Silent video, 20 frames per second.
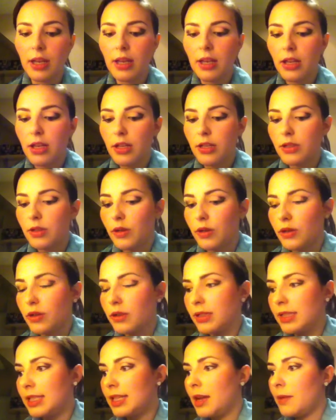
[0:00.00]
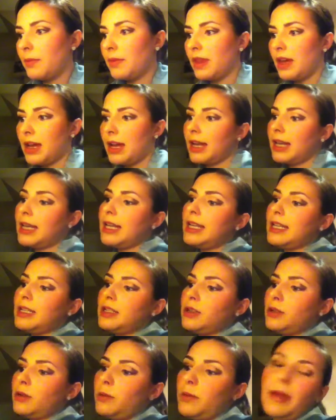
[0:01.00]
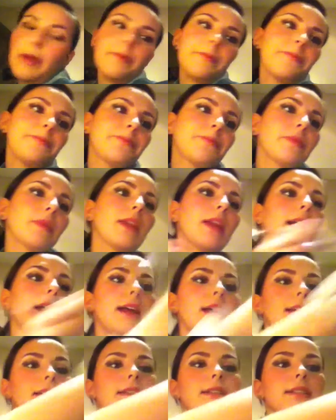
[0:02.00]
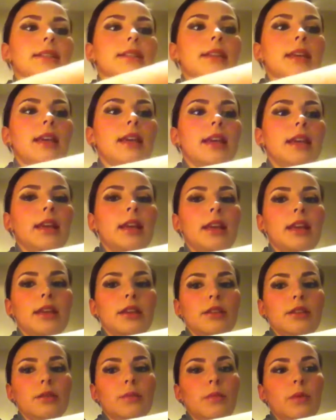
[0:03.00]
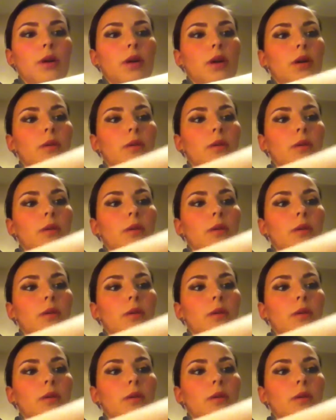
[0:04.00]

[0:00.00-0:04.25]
So I just dab that a little bit, take it to pop